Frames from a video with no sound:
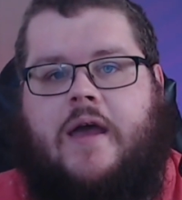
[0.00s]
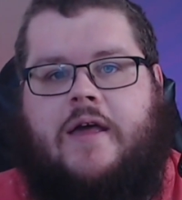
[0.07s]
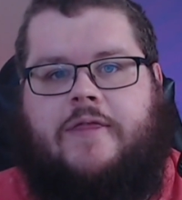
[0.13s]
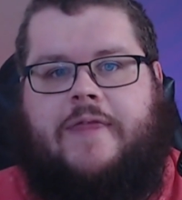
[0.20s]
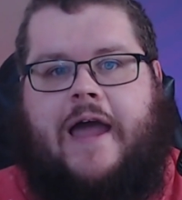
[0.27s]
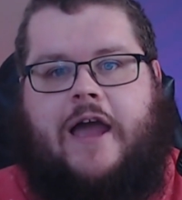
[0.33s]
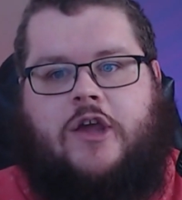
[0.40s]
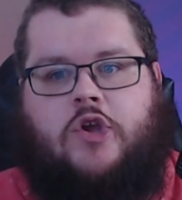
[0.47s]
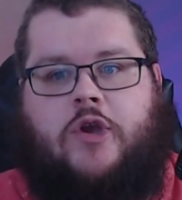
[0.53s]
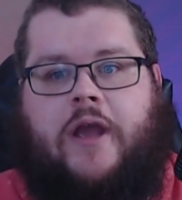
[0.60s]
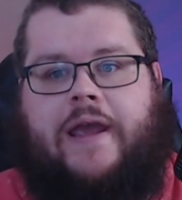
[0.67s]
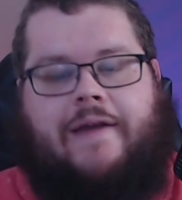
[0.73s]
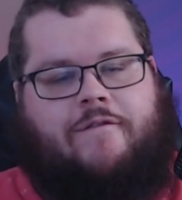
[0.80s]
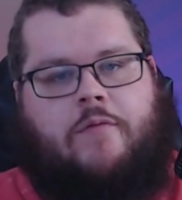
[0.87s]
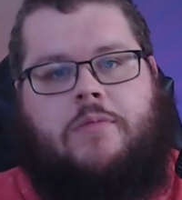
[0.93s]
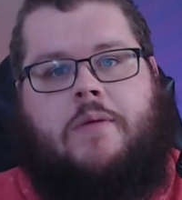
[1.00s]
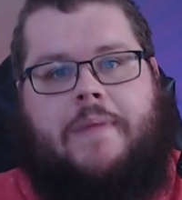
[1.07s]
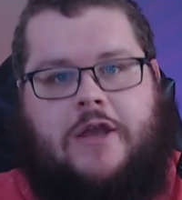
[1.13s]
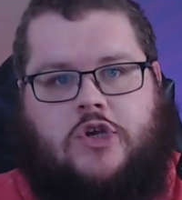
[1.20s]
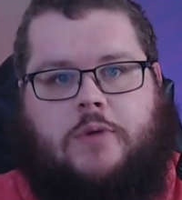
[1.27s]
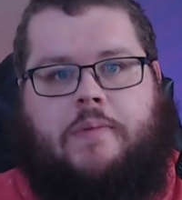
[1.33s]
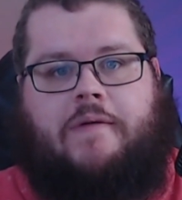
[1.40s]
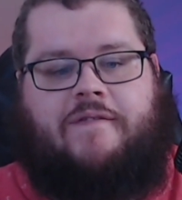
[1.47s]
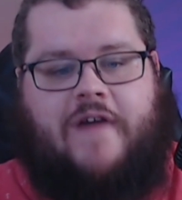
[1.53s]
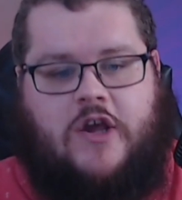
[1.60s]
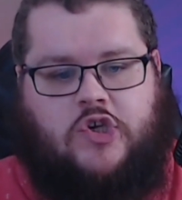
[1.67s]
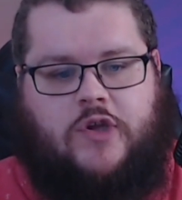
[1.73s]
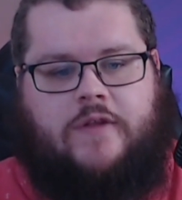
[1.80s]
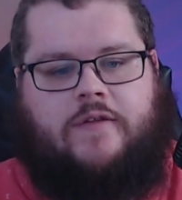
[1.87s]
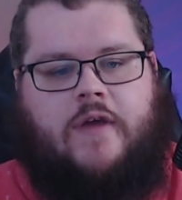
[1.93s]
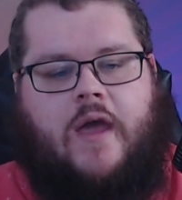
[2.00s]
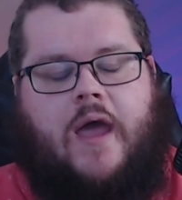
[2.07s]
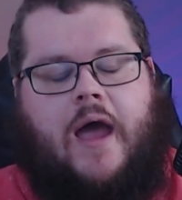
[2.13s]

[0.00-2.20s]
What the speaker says: that you can get from the major professions.